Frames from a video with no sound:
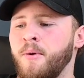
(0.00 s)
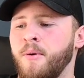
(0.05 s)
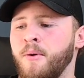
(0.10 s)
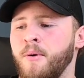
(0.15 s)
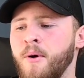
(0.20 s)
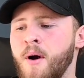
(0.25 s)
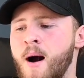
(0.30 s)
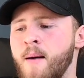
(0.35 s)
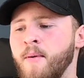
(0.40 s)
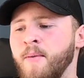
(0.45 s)

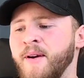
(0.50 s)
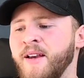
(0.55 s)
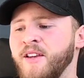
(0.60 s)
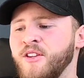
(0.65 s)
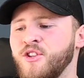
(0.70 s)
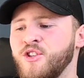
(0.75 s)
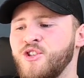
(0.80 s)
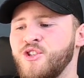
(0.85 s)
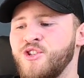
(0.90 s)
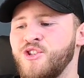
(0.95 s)
probably
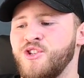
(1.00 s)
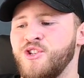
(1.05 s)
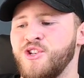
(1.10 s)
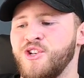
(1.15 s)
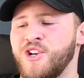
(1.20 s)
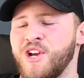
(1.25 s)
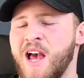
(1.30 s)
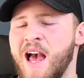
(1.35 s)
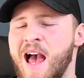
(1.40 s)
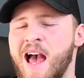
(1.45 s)
is
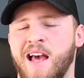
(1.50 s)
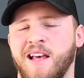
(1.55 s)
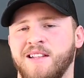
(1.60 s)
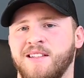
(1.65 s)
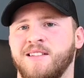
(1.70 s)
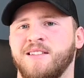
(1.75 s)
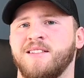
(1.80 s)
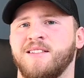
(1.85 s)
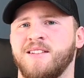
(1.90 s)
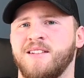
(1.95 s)

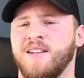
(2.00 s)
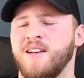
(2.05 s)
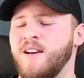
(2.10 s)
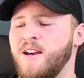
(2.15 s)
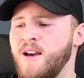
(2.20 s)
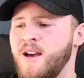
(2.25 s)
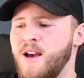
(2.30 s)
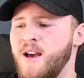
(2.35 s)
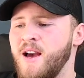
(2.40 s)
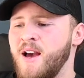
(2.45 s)
chest.
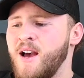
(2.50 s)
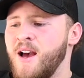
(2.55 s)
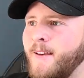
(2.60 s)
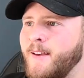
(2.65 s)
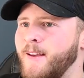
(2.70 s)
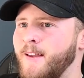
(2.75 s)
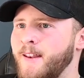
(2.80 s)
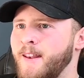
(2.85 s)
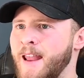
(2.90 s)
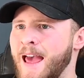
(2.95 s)

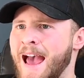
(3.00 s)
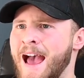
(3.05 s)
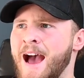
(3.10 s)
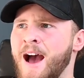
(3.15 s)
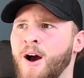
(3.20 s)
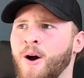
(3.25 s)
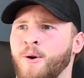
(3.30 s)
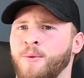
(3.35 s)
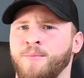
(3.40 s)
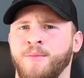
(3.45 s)

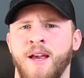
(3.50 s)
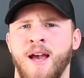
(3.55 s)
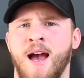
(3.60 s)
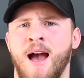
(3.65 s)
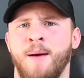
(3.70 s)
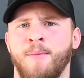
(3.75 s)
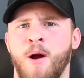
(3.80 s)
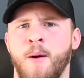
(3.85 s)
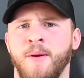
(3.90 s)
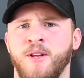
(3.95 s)
Now,
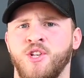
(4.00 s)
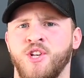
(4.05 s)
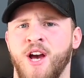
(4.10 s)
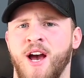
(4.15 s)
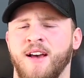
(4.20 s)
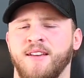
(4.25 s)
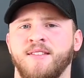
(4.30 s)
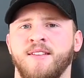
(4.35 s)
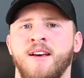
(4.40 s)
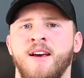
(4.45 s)
yeah, probably
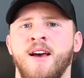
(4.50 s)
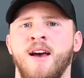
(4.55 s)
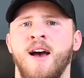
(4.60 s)
chest.